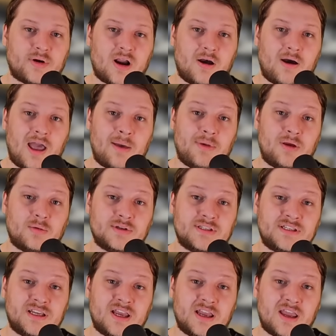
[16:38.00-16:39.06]
how Emi was
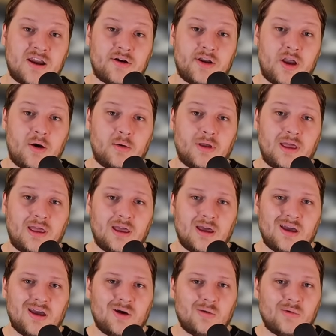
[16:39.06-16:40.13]
singing karaoke?
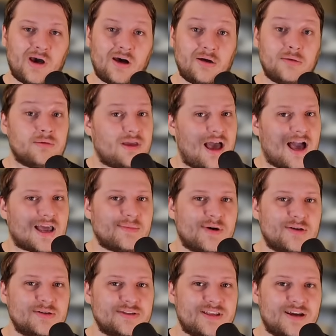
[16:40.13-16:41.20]
Well,
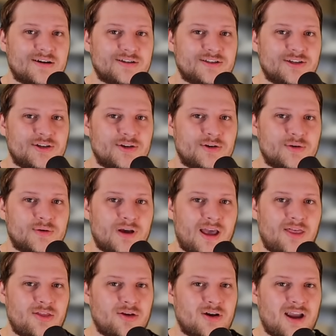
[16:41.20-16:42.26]
Yakumo's there too,
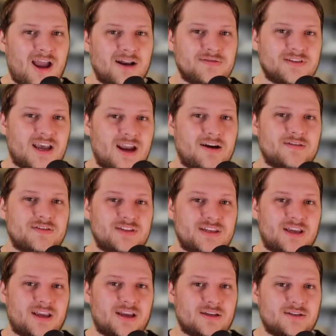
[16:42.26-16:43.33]
and they're kind of tired of
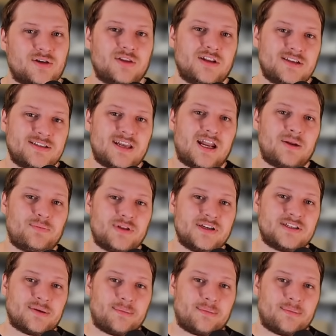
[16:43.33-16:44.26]
singing, so they decide to play some